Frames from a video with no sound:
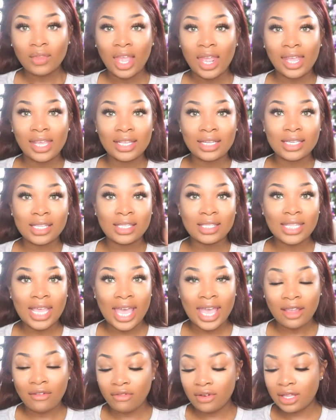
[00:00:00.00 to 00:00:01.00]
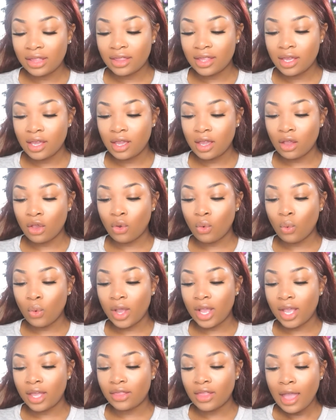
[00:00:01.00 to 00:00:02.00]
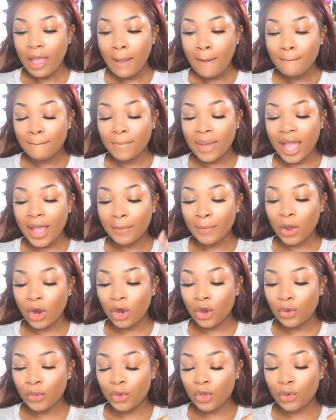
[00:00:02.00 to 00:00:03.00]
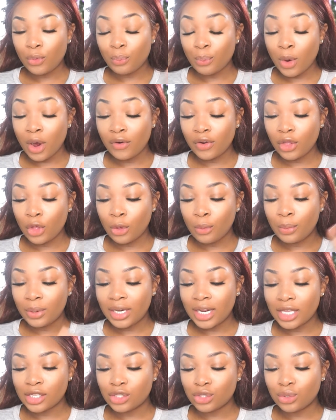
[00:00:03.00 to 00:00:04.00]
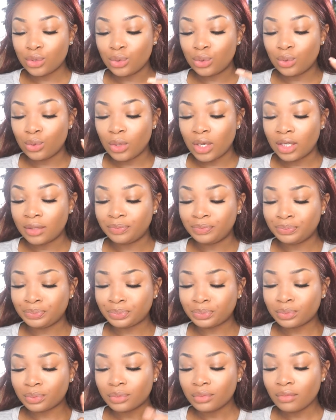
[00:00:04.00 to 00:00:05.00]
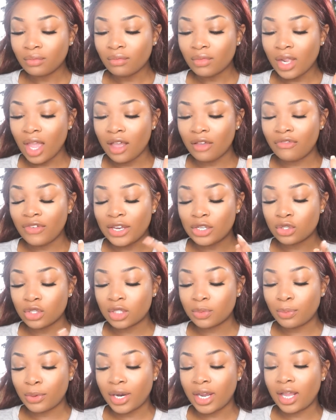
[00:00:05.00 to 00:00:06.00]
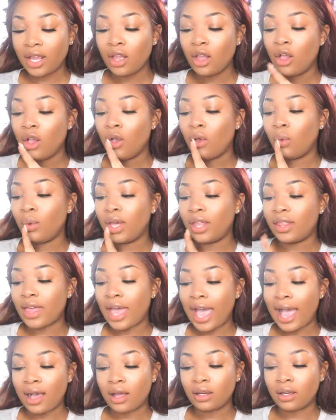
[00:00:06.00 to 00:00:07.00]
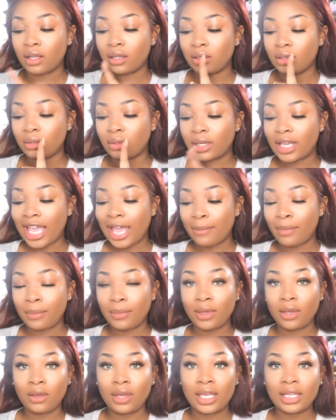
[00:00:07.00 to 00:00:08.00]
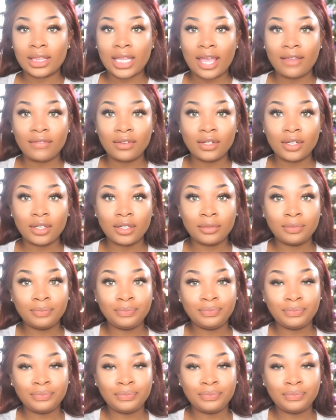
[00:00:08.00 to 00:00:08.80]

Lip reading: and set everything with my Mario Badescu facial spray with aloe, chamomile, and lavender.